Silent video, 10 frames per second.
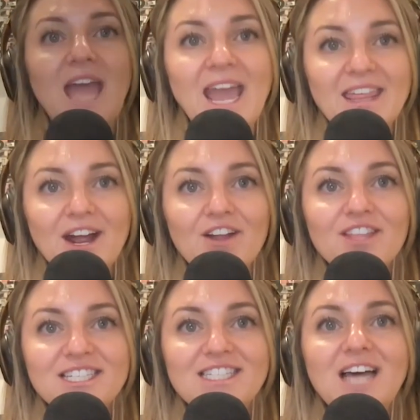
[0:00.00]
Hey there,
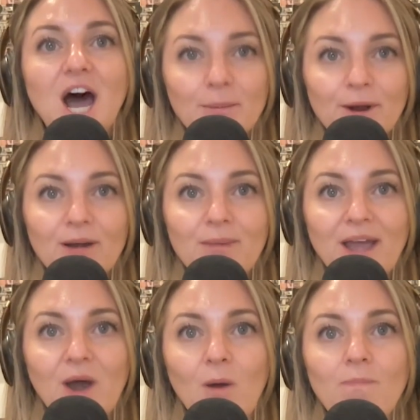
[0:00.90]
this is Unburdened
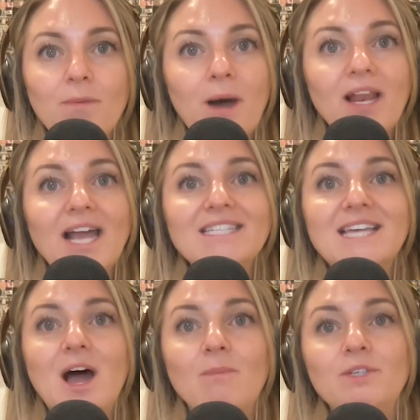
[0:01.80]
by Hope, the podcast
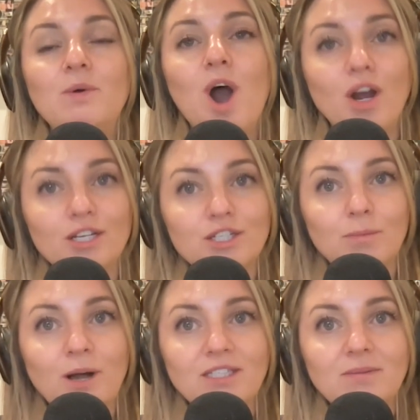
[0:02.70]
that helps you harness your
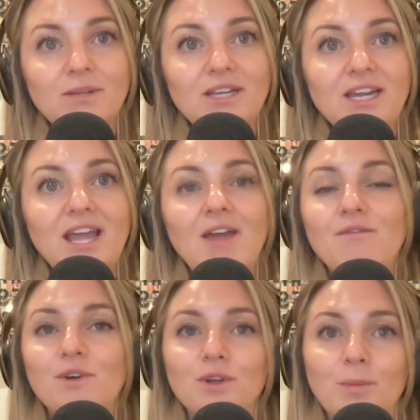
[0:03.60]
possibility
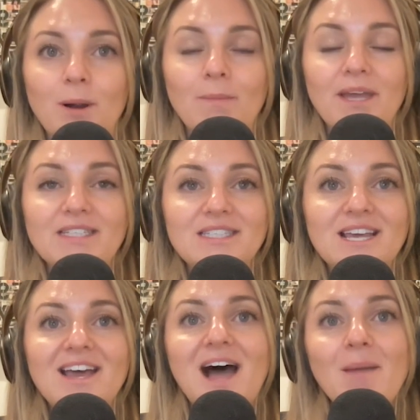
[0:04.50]
and fuel your purpose.
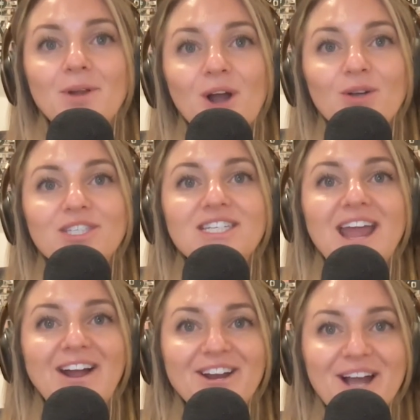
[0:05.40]
I'm your host,
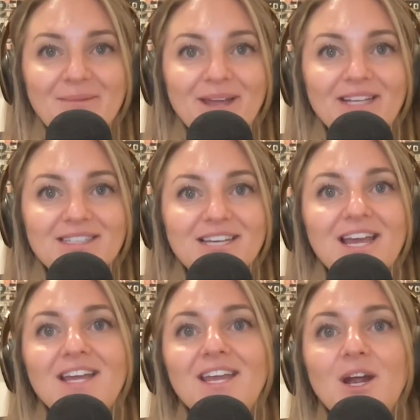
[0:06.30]
Erin Cummings.
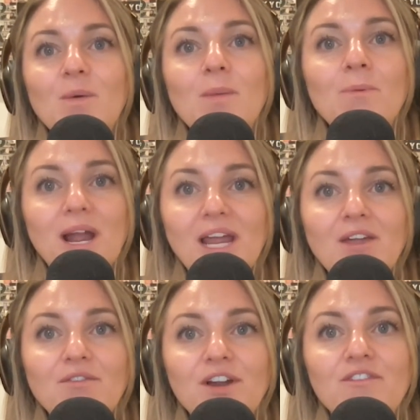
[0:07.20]
Here we're
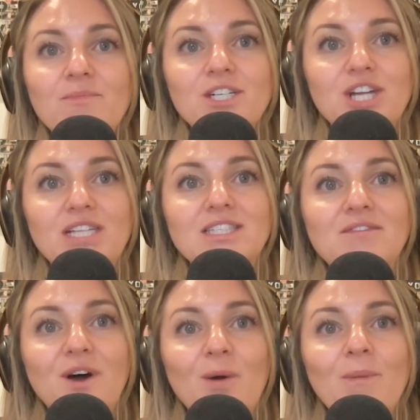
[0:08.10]
breaking free from the chains
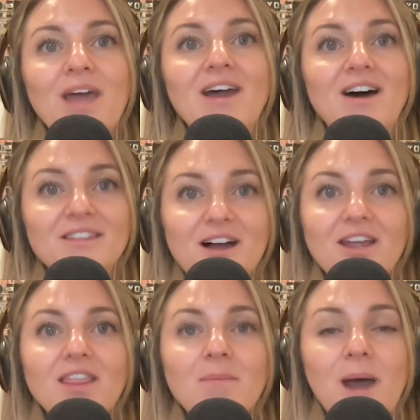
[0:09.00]
of hope and
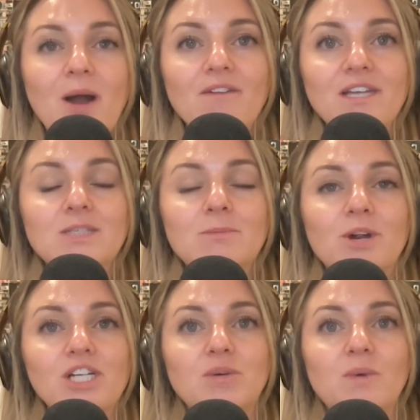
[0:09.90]
unlocking the power of
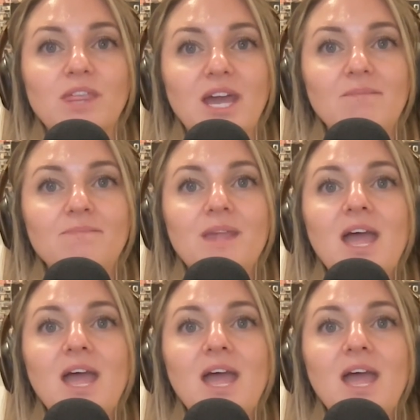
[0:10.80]
inspiration within.